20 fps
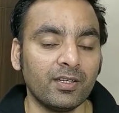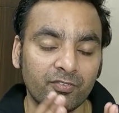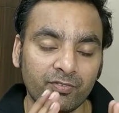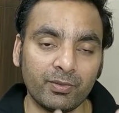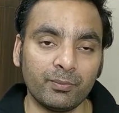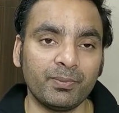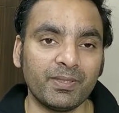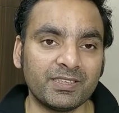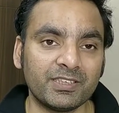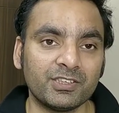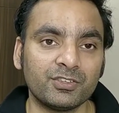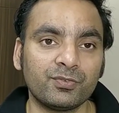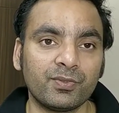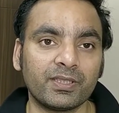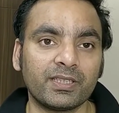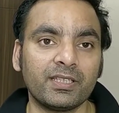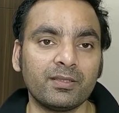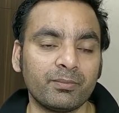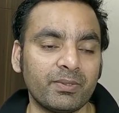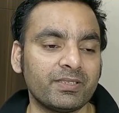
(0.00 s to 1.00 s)
OnePlus is
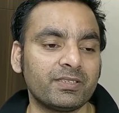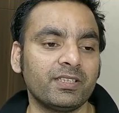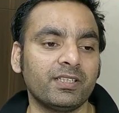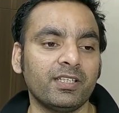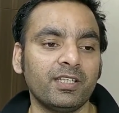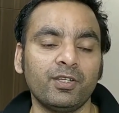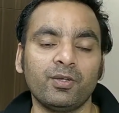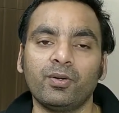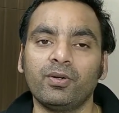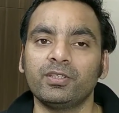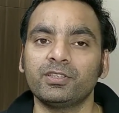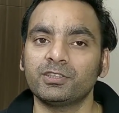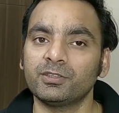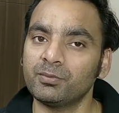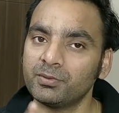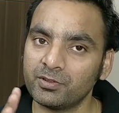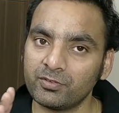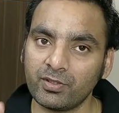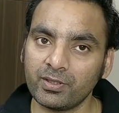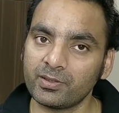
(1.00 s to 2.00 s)
working basically on
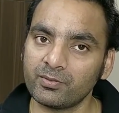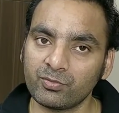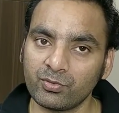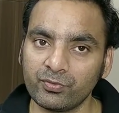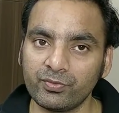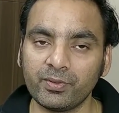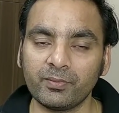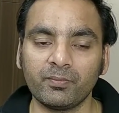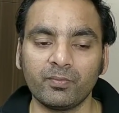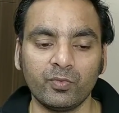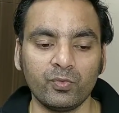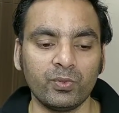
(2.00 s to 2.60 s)
some of the waterproofing.